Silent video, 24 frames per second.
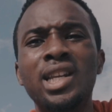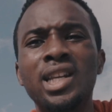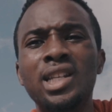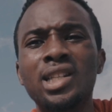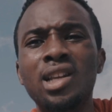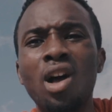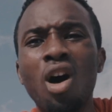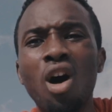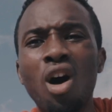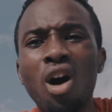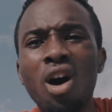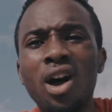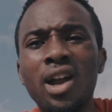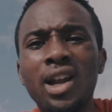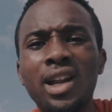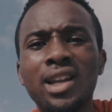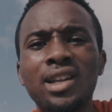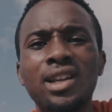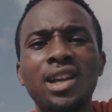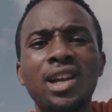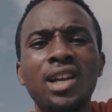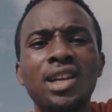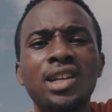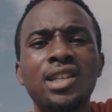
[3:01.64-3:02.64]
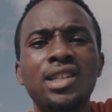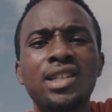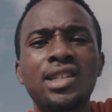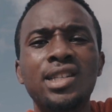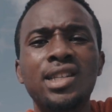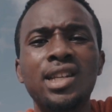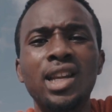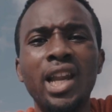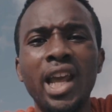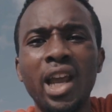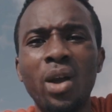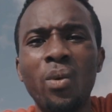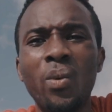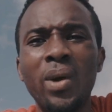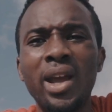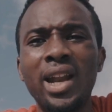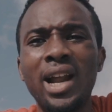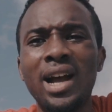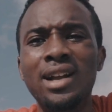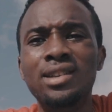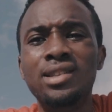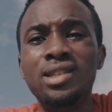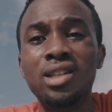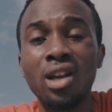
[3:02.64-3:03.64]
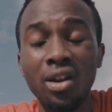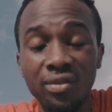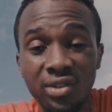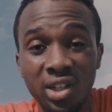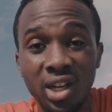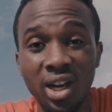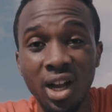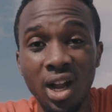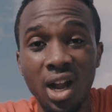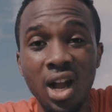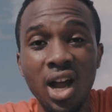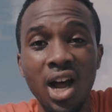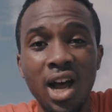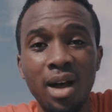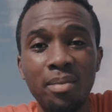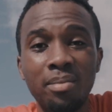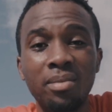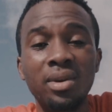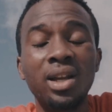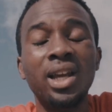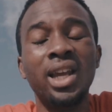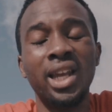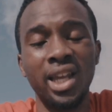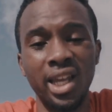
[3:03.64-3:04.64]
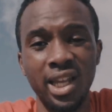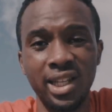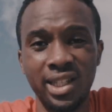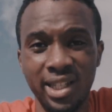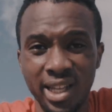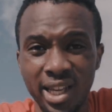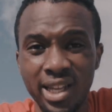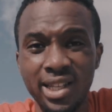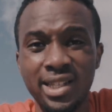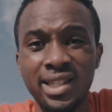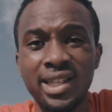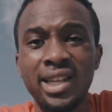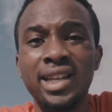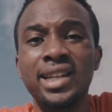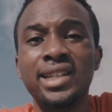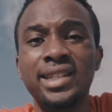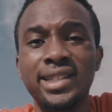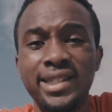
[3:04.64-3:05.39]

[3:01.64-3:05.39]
it is hot, liquid and served in a cup, it is